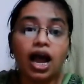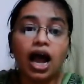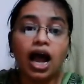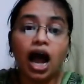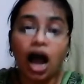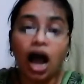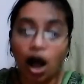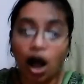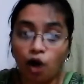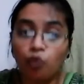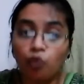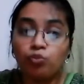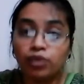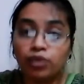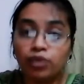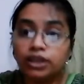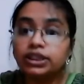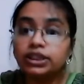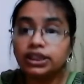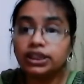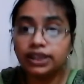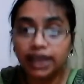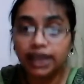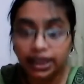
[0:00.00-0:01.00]
how
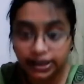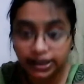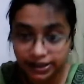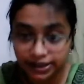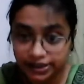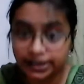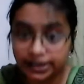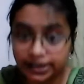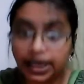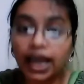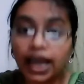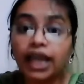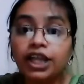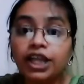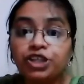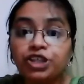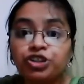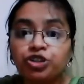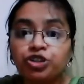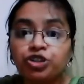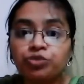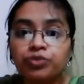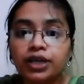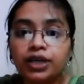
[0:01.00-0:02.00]
much it has
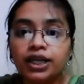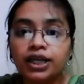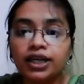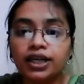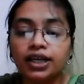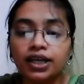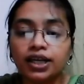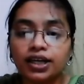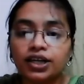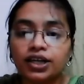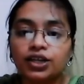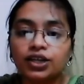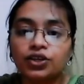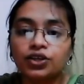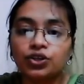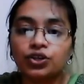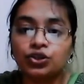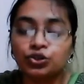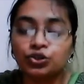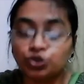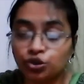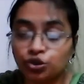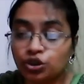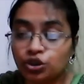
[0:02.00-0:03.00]
changed me.
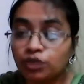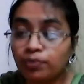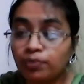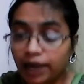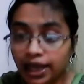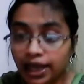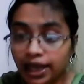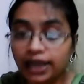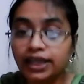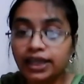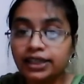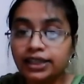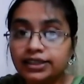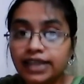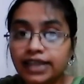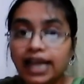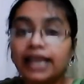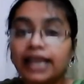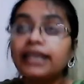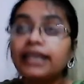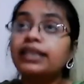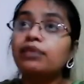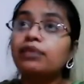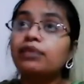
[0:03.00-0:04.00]
So the plain is
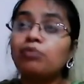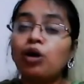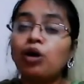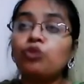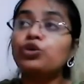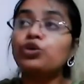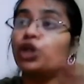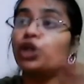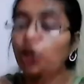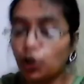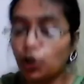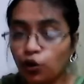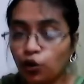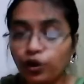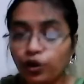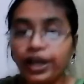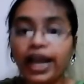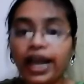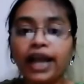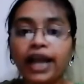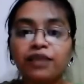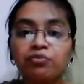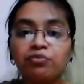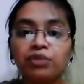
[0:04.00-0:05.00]
telling the mountain, look
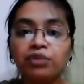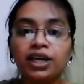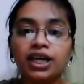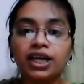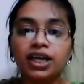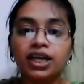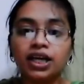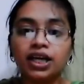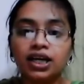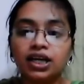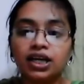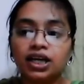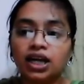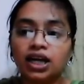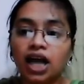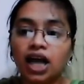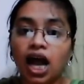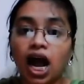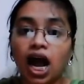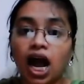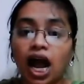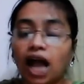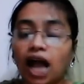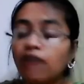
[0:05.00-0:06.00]
at me.
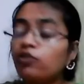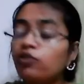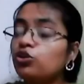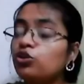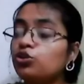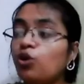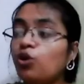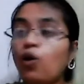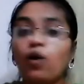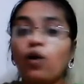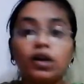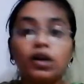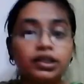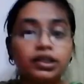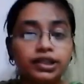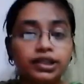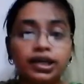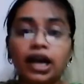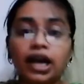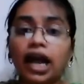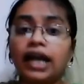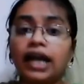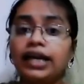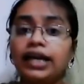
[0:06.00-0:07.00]
I was all
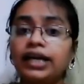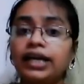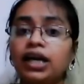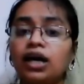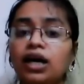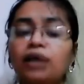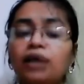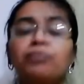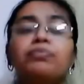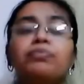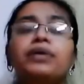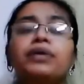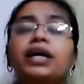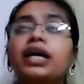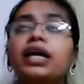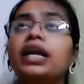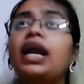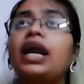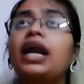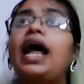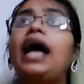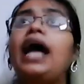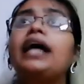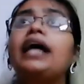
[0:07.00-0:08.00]
dried up,
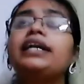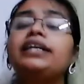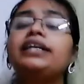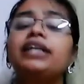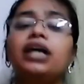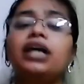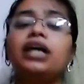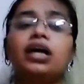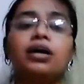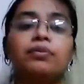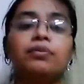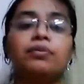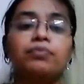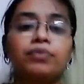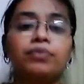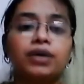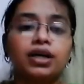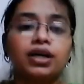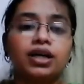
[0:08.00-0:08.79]
cracked up,